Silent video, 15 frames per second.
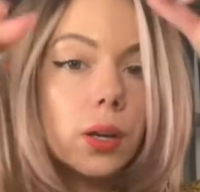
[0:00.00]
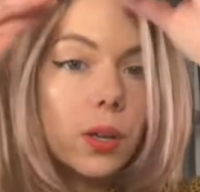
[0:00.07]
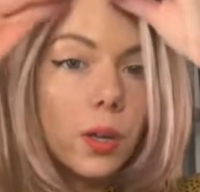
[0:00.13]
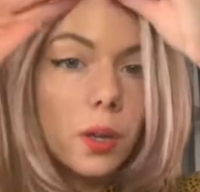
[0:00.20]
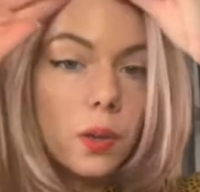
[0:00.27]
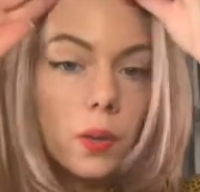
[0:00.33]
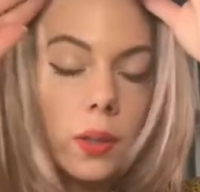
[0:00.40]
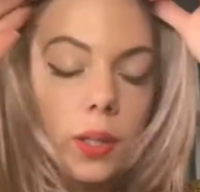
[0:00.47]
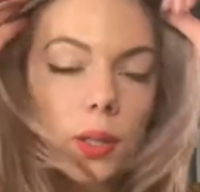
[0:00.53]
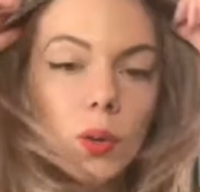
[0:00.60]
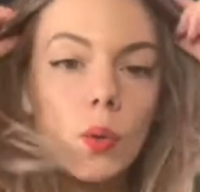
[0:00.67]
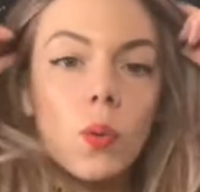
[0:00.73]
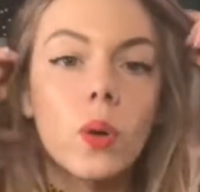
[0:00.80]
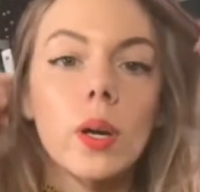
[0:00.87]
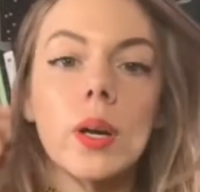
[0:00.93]
curly,
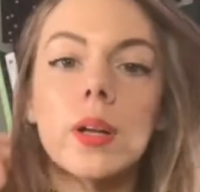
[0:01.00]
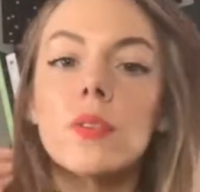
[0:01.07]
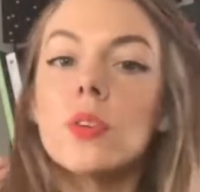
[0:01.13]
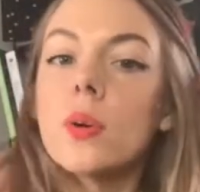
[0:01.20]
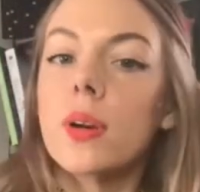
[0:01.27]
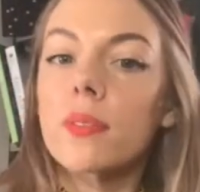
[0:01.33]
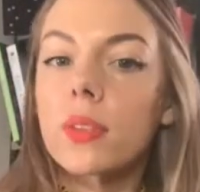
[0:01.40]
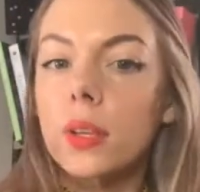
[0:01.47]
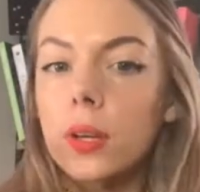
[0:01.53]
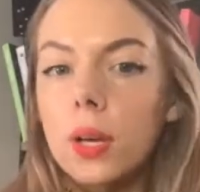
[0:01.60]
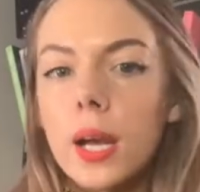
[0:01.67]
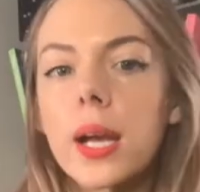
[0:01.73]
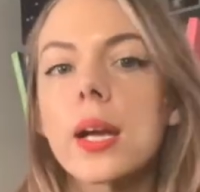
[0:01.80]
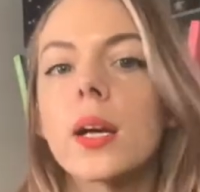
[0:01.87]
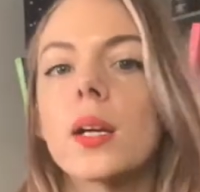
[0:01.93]
or if you have thicker
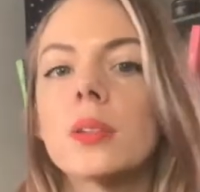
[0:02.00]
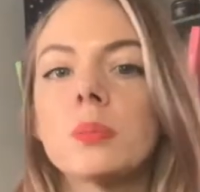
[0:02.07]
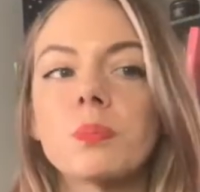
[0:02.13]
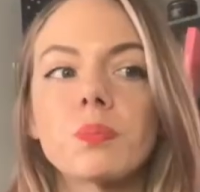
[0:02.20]
hair,